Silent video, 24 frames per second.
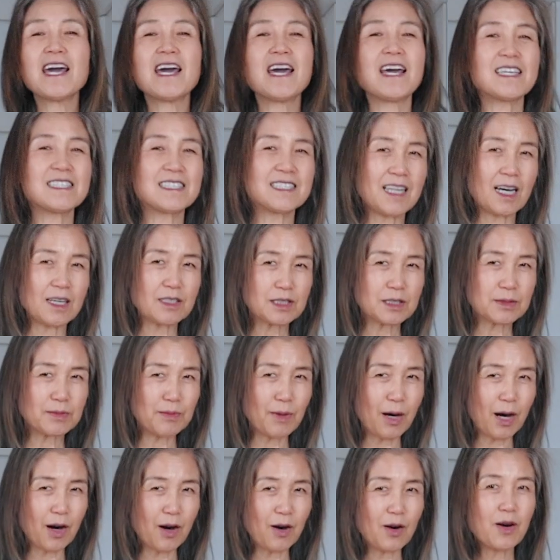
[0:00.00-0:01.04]
it's not
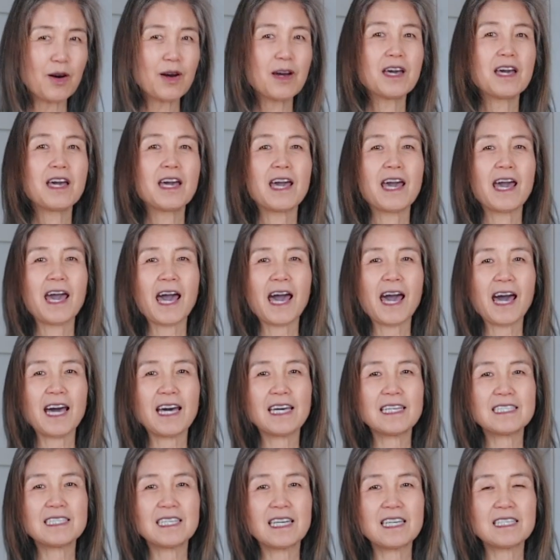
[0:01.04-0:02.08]
small,
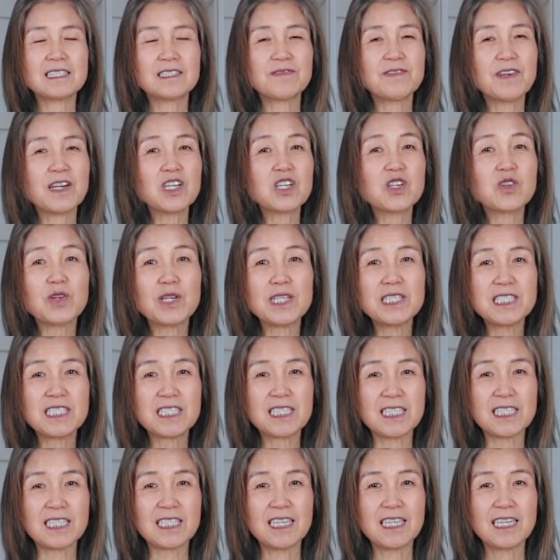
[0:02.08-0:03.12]
and it's very
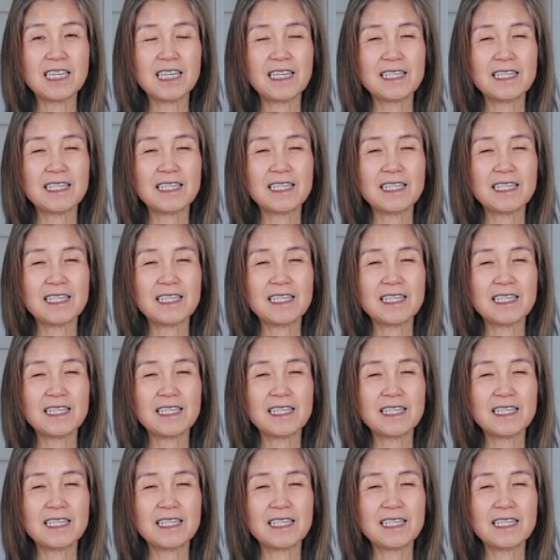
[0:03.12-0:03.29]
crunchy.